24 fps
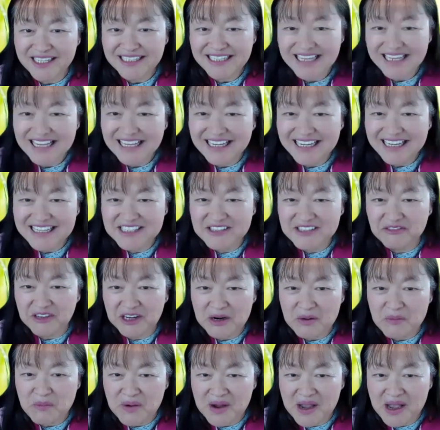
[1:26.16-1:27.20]
English
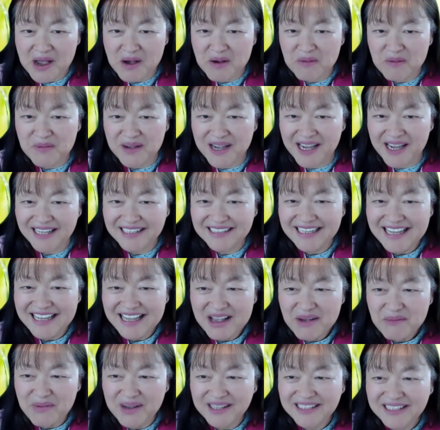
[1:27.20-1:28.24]
very well,
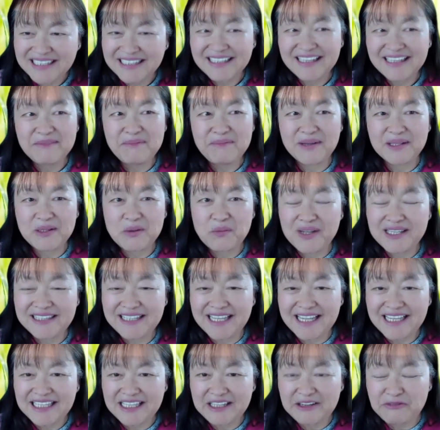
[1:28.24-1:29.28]
but we
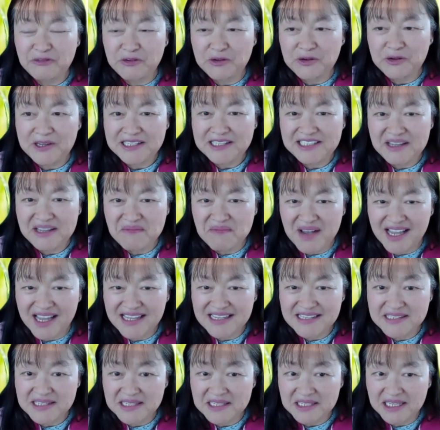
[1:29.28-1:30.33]
dated for 18
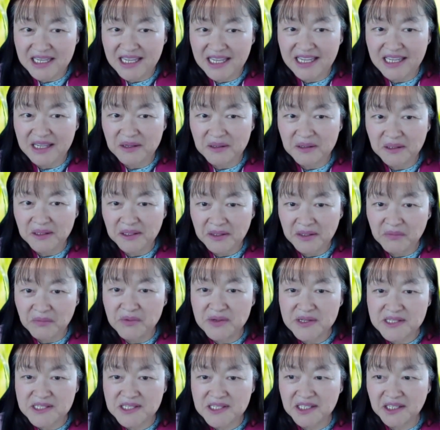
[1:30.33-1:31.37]
months, and he
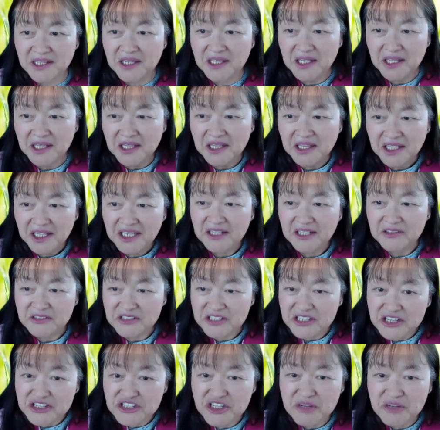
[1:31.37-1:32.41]
was
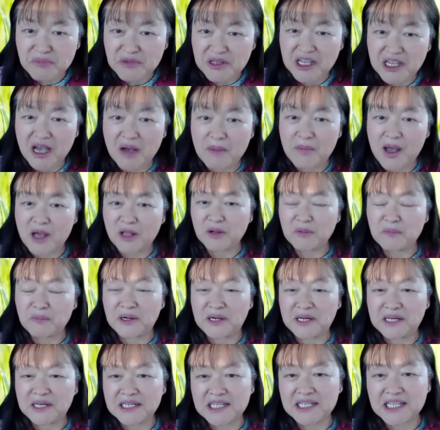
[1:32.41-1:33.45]
teaching me about
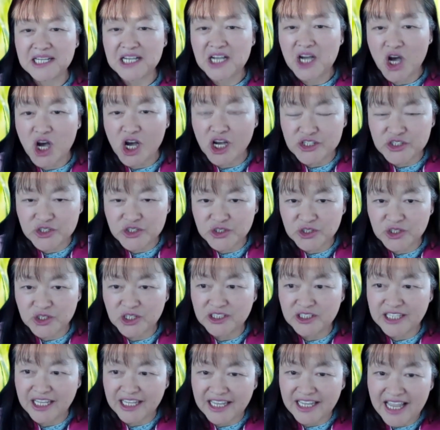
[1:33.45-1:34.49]
American culture
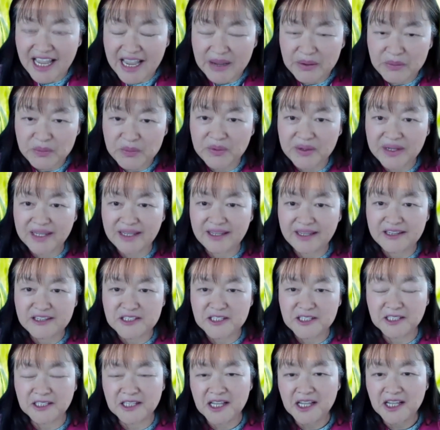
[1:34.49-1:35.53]
and language,
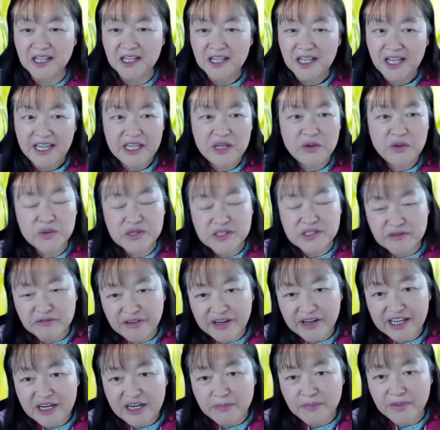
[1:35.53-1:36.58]
and he was
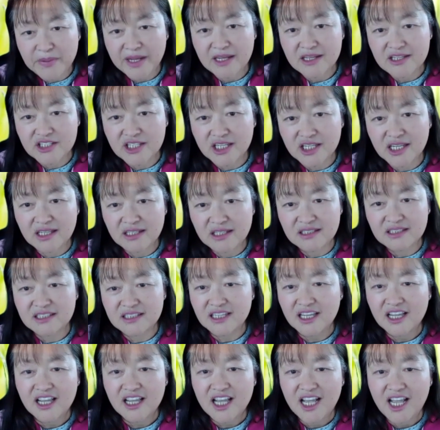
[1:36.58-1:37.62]
very patient.
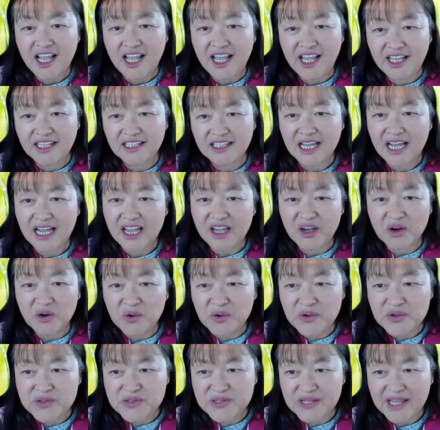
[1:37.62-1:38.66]
And I
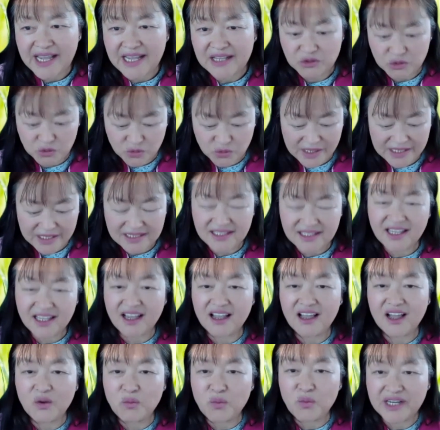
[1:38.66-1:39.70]
always had to write
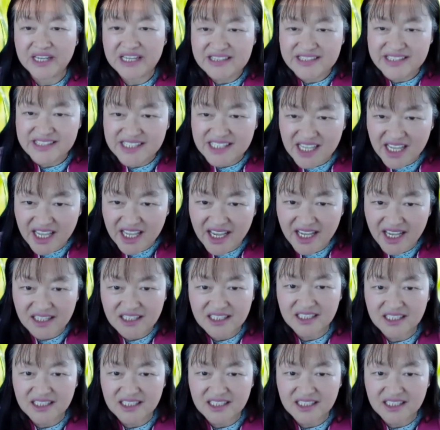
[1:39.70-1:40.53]
down what he said,